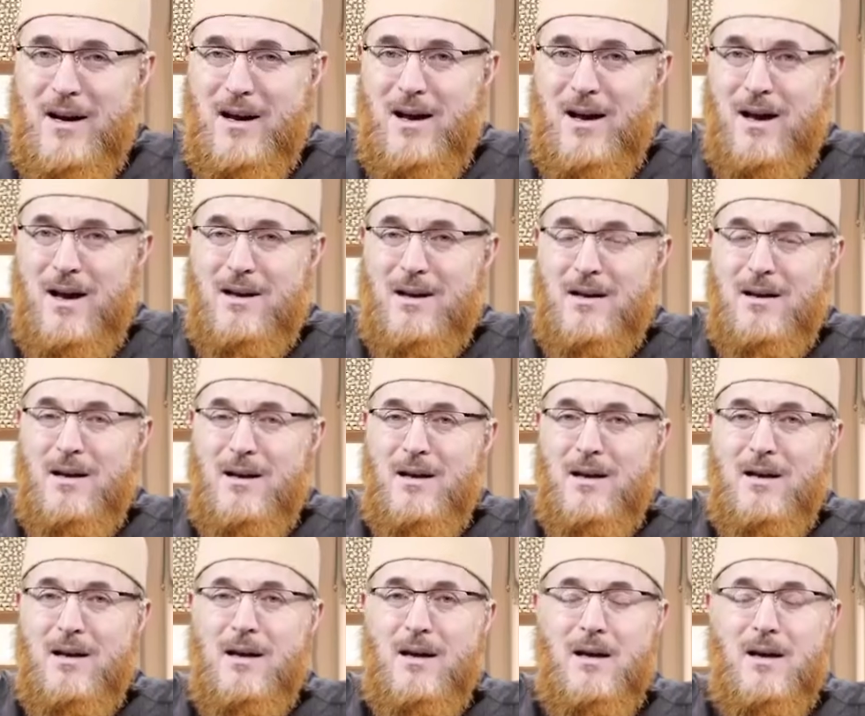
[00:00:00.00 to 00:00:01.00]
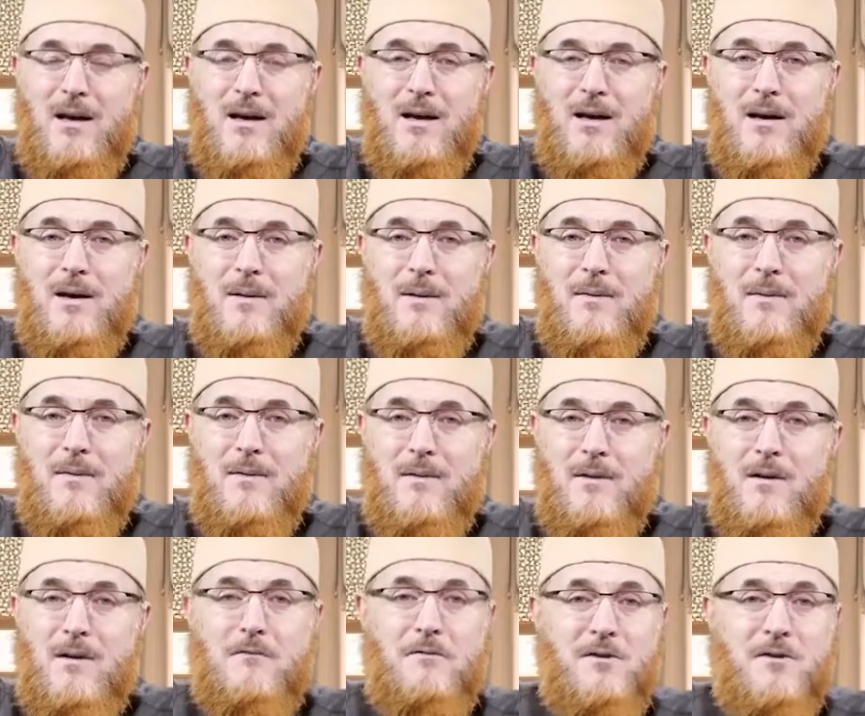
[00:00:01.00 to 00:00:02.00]
and they
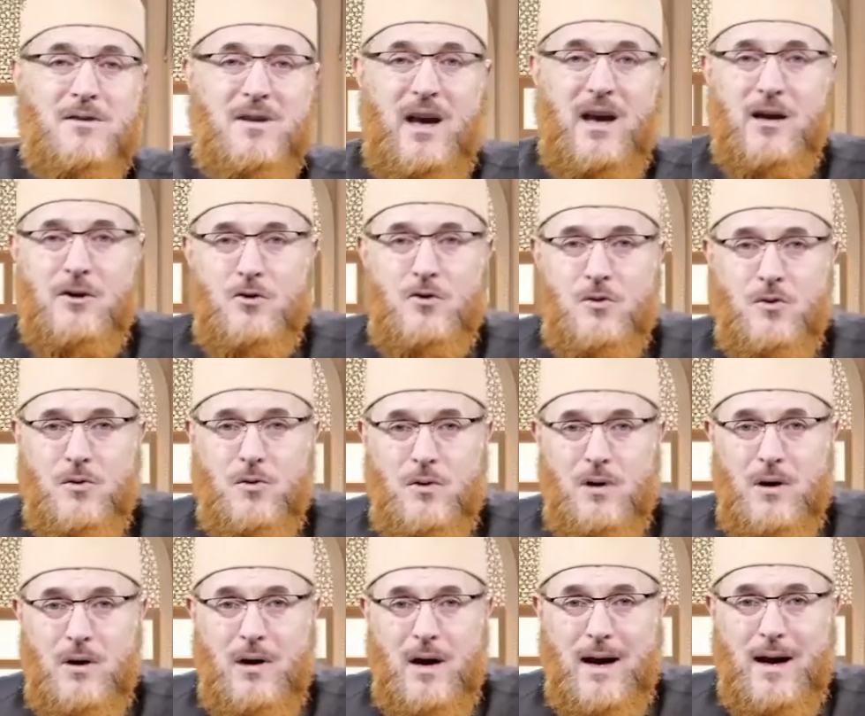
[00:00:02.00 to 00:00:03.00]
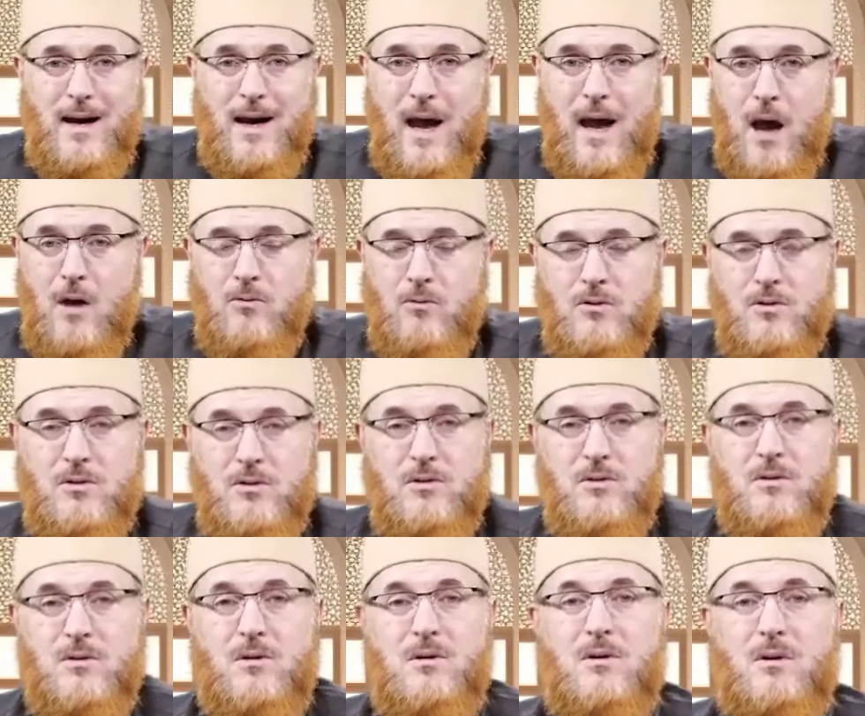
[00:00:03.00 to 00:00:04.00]
confiscate your accounts,